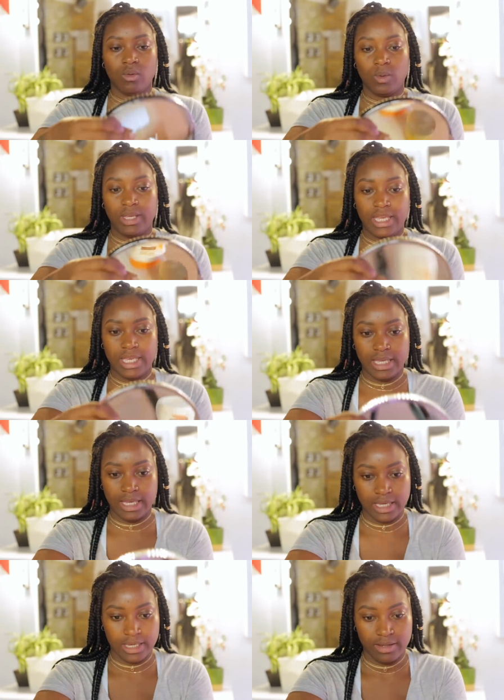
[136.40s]
we're
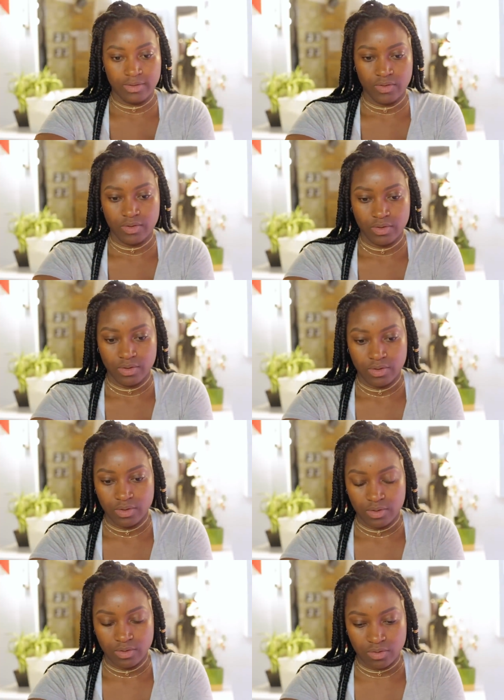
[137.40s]
here.
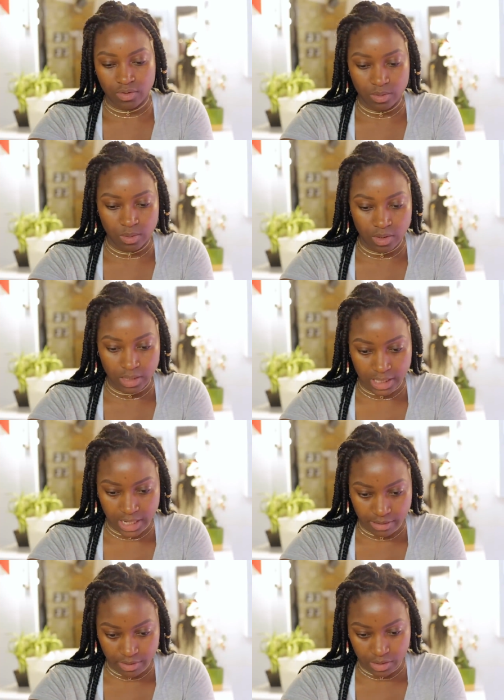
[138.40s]
So we're gonna
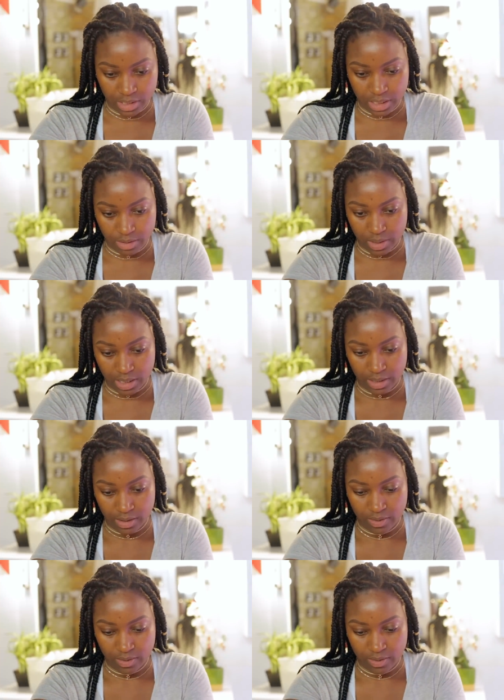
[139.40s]
carry on anyway.